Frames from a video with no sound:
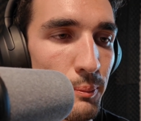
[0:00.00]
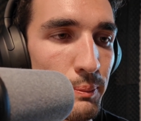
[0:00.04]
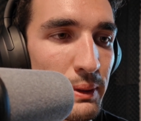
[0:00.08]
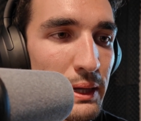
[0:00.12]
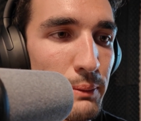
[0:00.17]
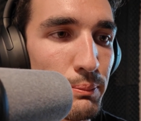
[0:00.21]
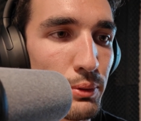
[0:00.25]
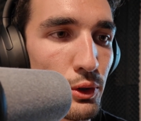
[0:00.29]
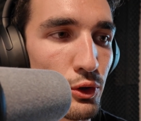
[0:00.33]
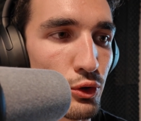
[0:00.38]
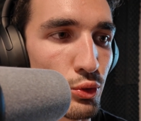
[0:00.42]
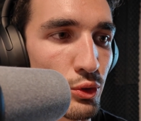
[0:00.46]

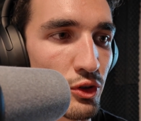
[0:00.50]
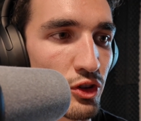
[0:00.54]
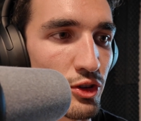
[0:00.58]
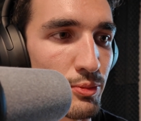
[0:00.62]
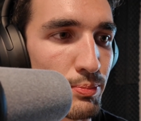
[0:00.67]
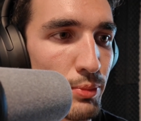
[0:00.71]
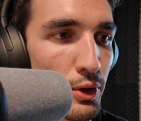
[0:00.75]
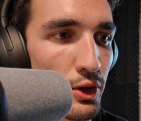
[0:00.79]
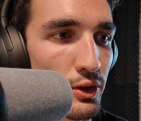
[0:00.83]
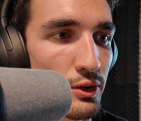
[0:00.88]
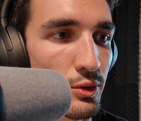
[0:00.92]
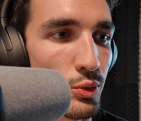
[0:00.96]
people to a
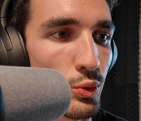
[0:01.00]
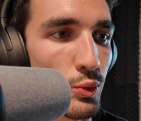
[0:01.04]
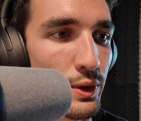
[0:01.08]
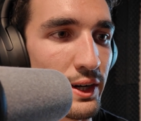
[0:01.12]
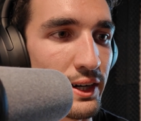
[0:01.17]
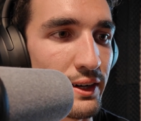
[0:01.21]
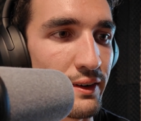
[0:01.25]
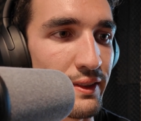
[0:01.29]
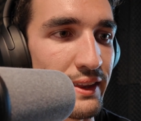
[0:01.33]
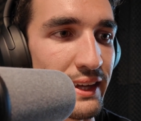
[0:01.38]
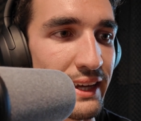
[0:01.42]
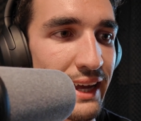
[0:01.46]
spot
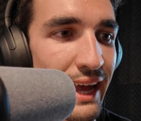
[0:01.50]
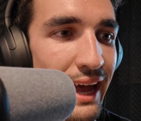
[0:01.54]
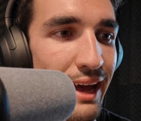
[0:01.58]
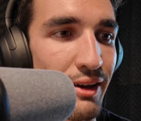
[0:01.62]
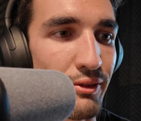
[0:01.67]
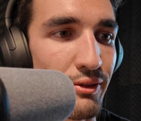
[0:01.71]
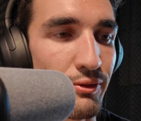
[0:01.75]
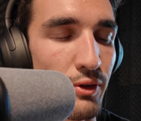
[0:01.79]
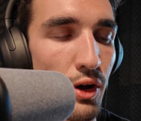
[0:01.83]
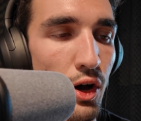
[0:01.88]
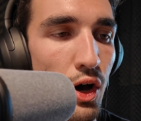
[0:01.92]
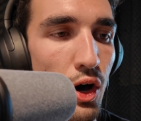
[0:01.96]
where they
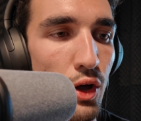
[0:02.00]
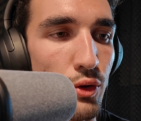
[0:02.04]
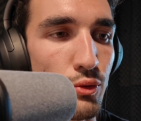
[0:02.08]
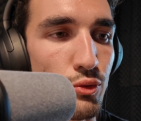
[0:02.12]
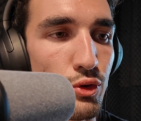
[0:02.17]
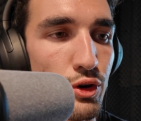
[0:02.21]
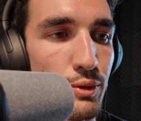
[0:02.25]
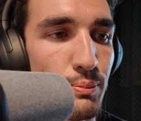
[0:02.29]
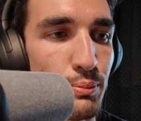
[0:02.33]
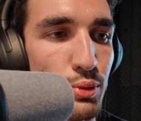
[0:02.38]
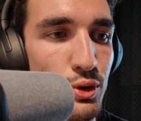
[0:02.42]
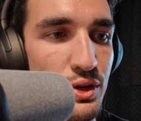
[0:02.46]
have
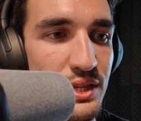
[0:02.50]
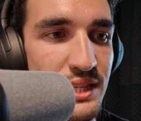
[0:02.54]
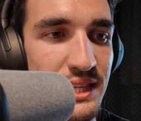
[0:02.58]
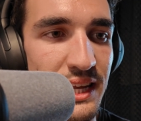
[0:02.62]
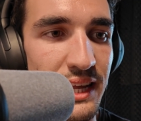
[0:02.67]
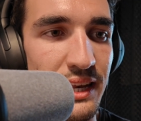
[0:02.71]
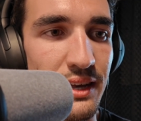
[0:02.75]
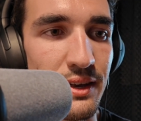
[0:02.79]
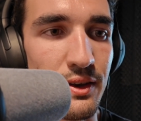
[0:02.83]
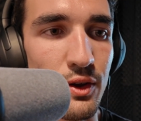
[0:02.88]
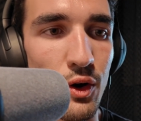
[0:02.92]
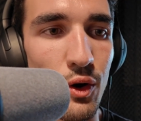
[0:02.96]

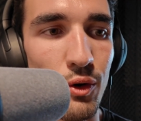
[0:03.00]
100%